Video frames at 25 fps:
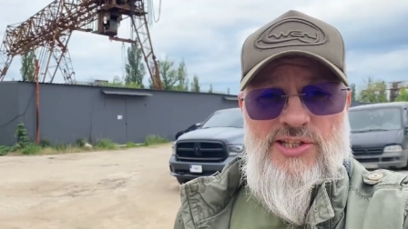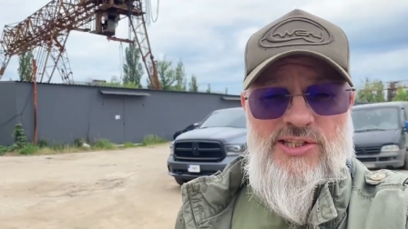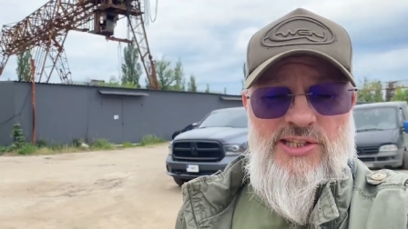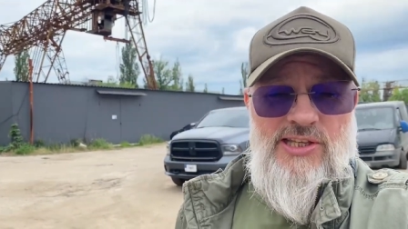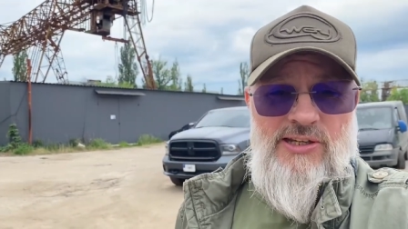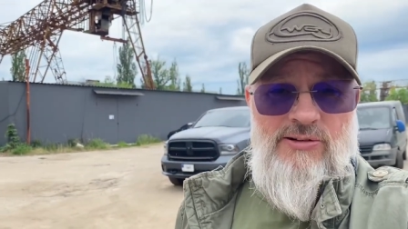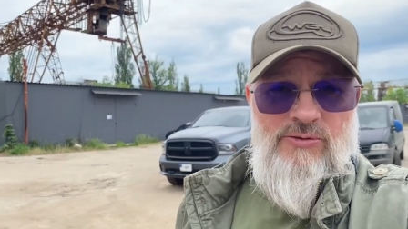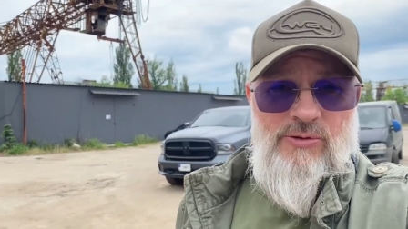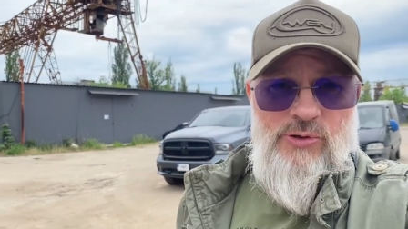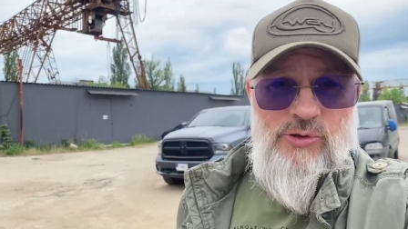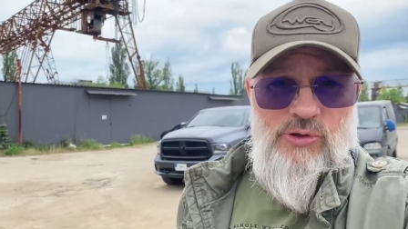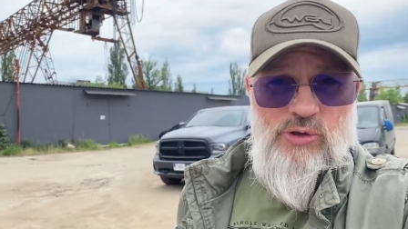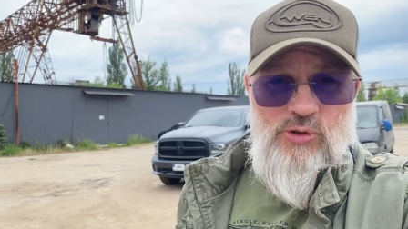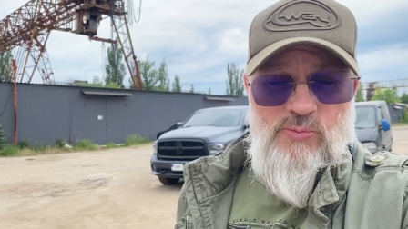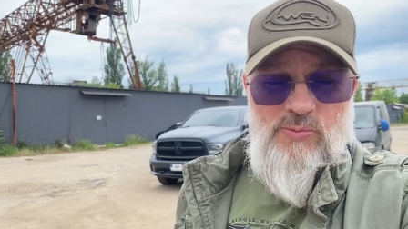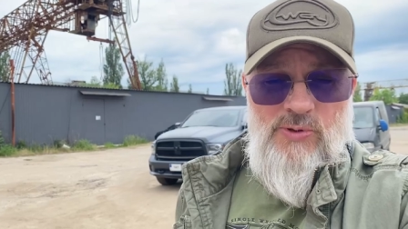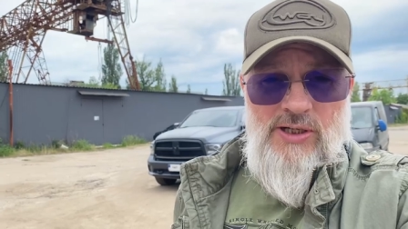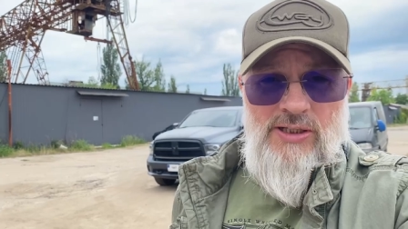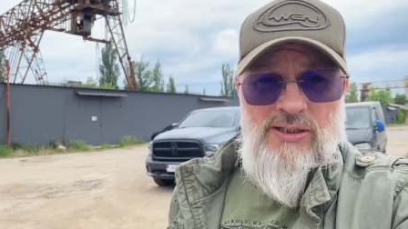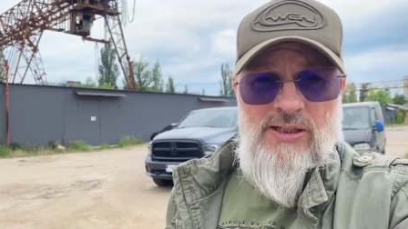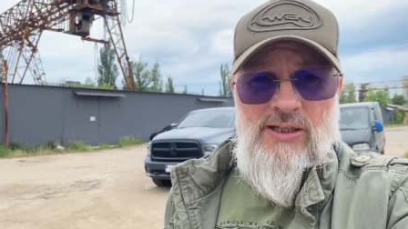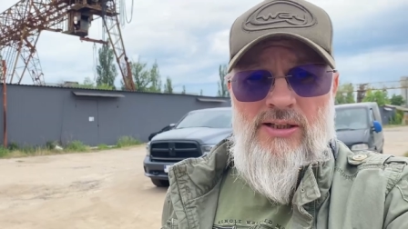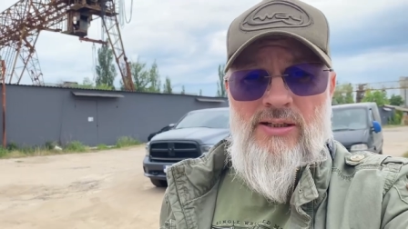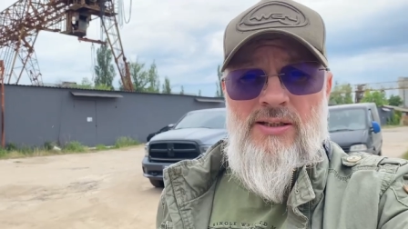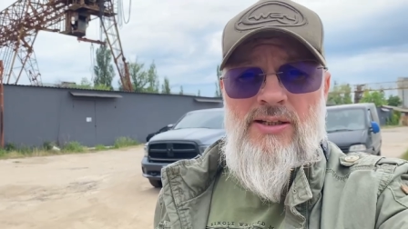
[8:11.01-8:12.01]
I will leave a
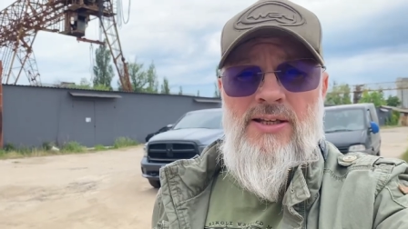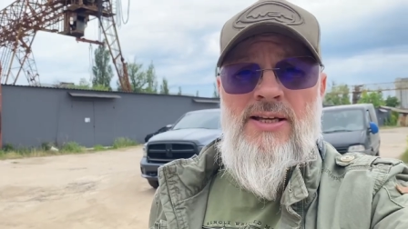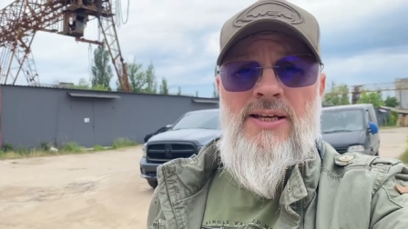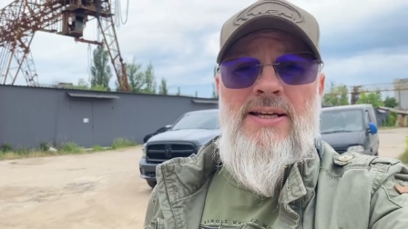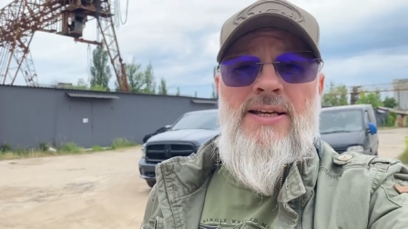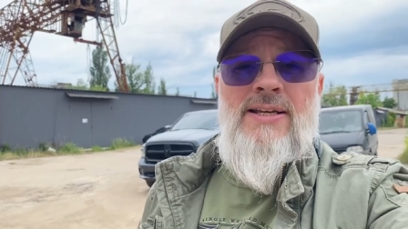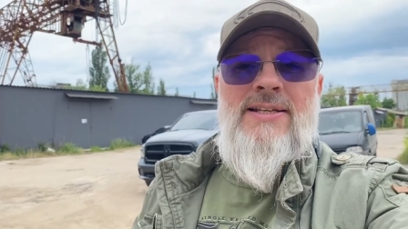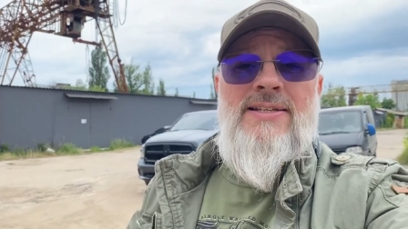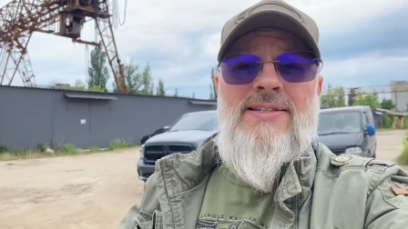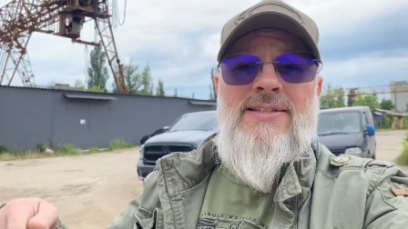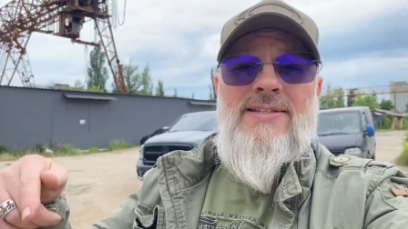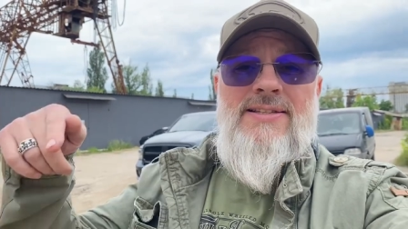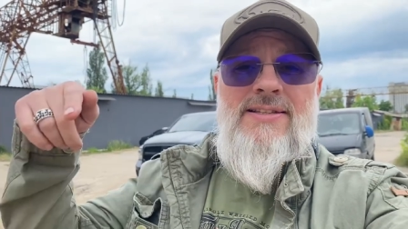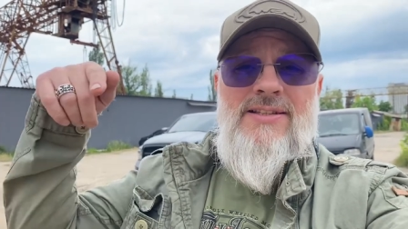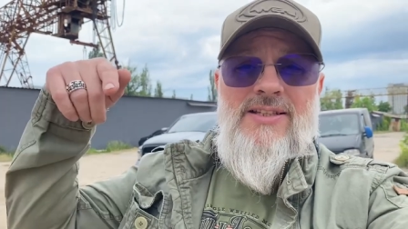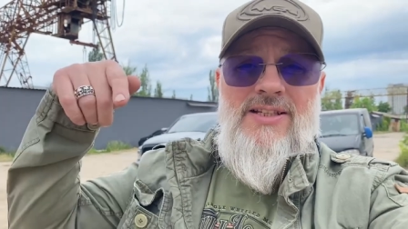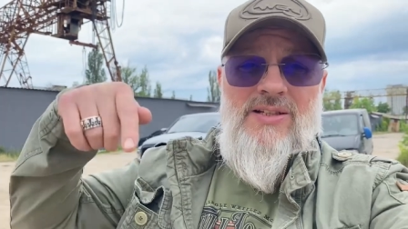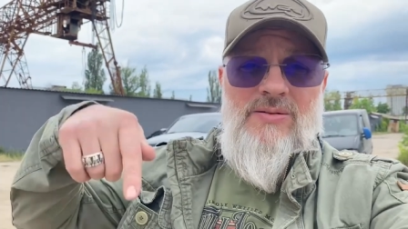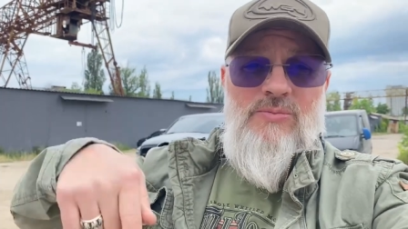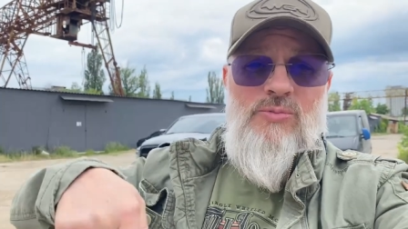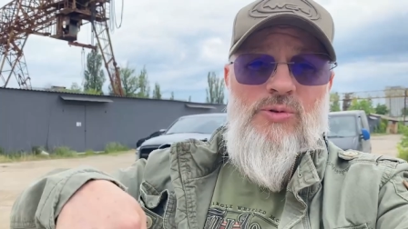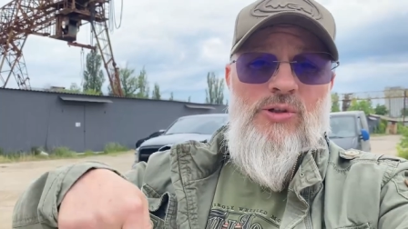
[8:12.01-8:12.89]
link to his channel in the